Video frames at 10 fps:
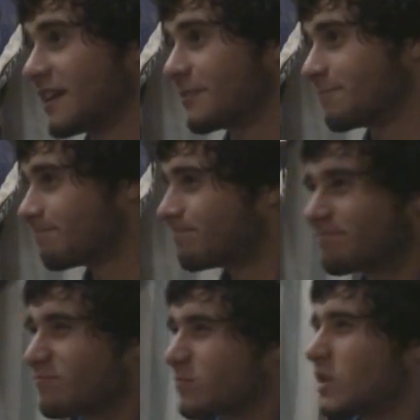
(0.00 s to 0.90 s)
like
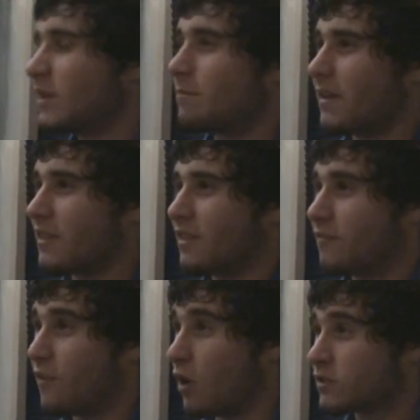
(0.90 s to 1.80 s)

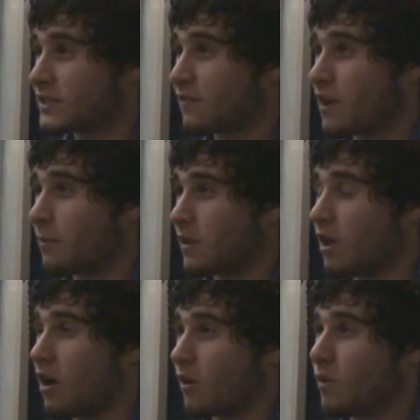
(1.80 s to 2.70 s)
the phones have come a
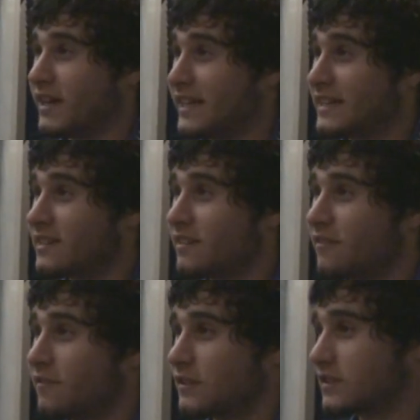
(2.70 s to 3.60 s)
long way.
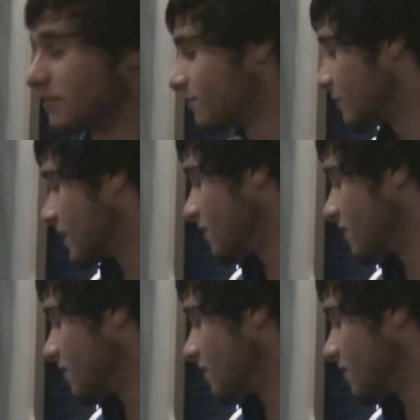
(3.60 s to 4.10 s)
Phones have